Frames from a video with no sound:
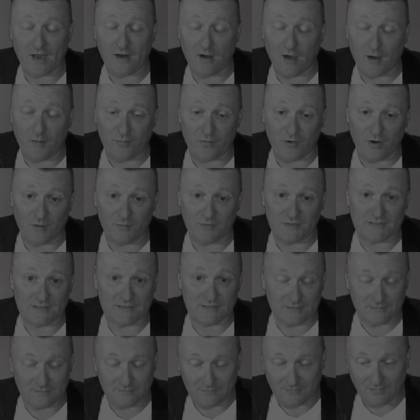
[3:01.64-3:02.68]
I
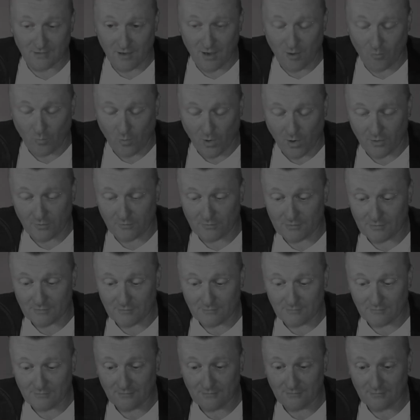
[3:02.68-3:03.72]
promise I won't
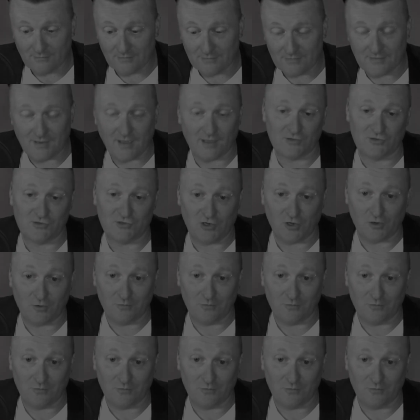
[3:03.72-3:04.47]
touch you.